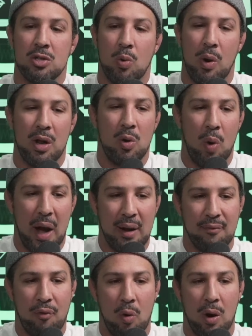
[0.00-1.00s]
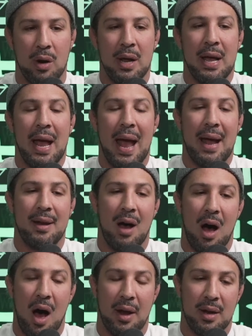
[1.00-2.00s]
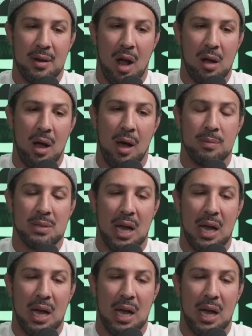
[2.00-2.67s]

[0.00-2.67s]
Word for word: So what are you waiting for? Head to onnit.com